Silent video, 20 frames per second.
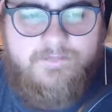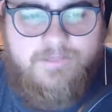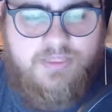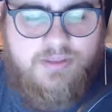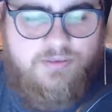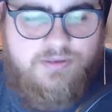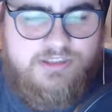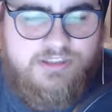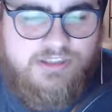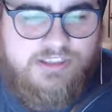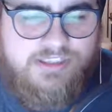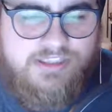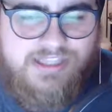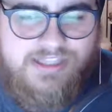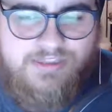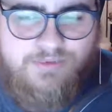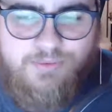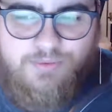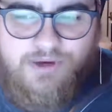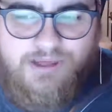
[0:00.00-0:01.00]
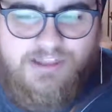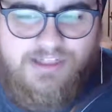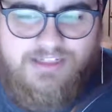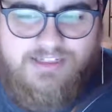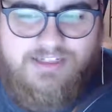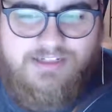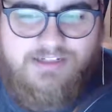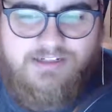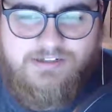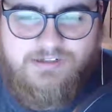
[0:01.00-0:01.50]
The way they
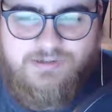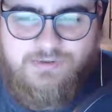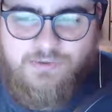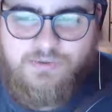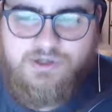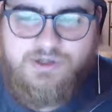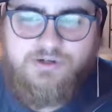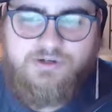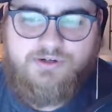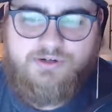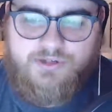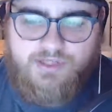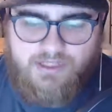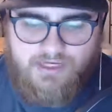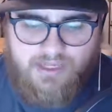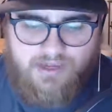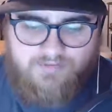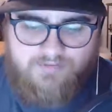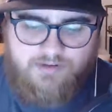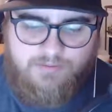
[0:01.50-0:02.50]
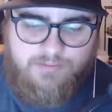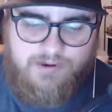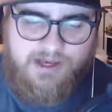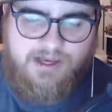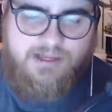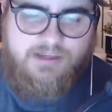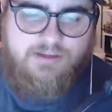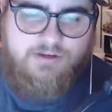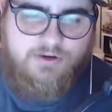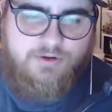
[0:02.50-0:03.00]
did it is weird. You didn't have to
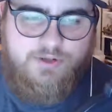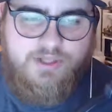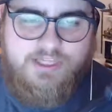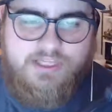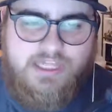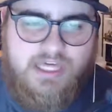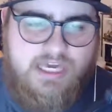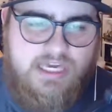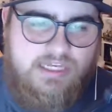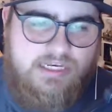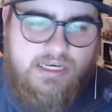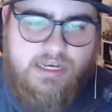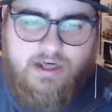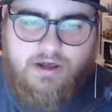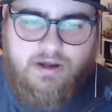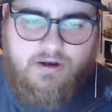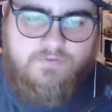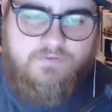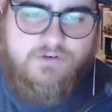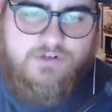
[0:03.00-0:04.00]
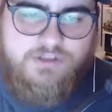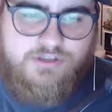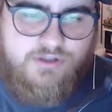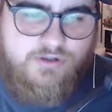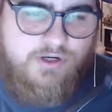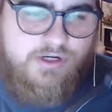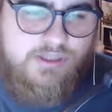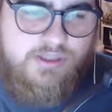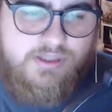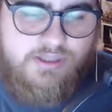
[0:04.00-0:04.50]
buy, like the $80 version or
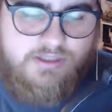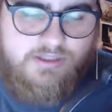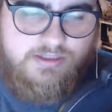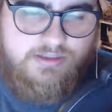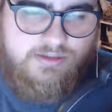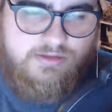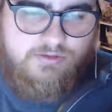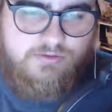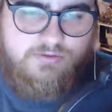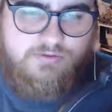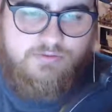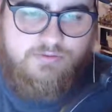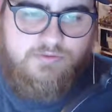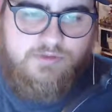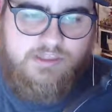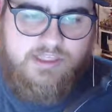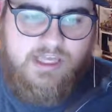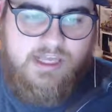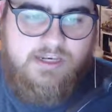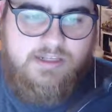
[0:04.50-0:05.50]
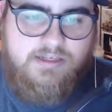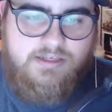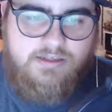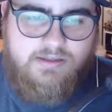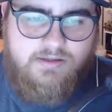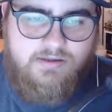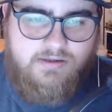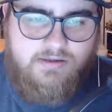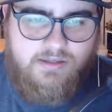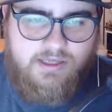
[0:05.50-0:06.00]
anything to get it
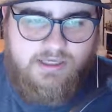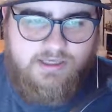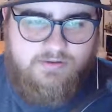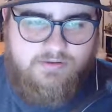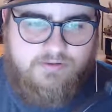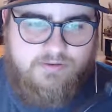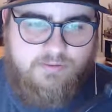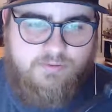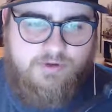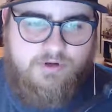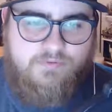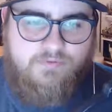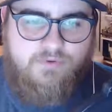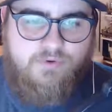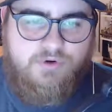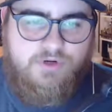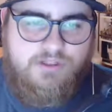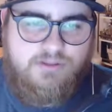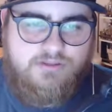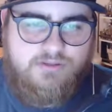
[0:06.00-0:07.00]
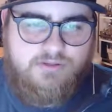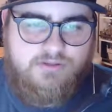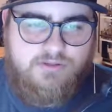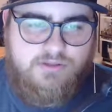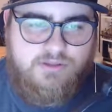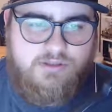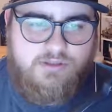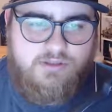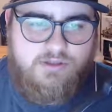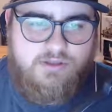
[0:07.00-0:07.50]
like 3 or 4 days
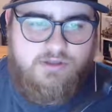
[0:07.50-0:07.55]
early.